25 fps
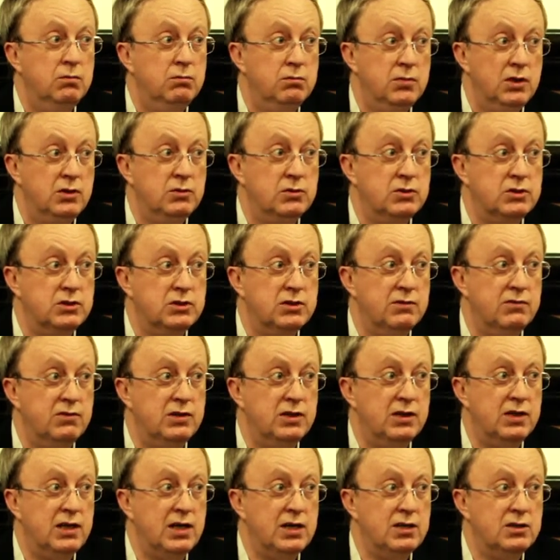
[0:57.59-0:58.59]
most of
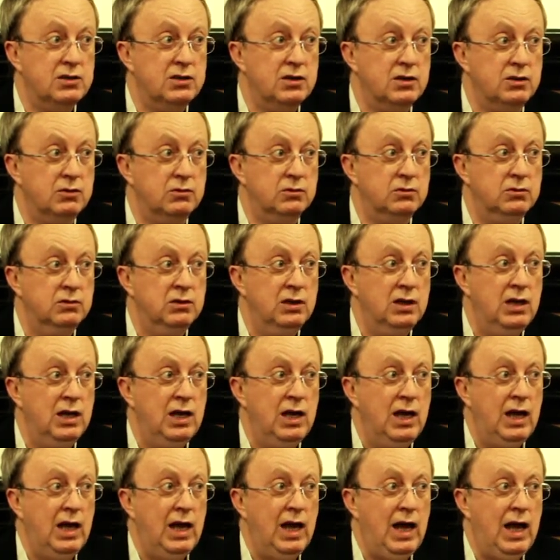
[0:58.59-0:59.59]
the ghetto.
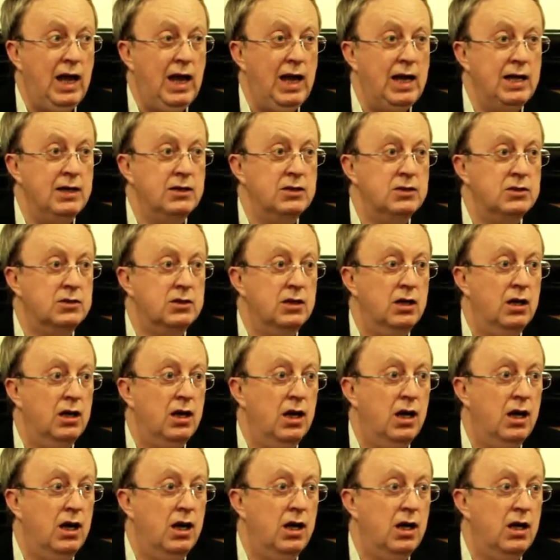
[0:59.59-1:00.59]
And
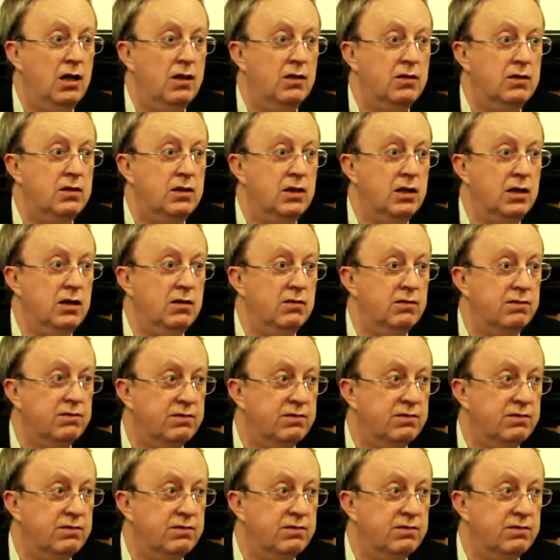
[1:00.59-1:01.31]
the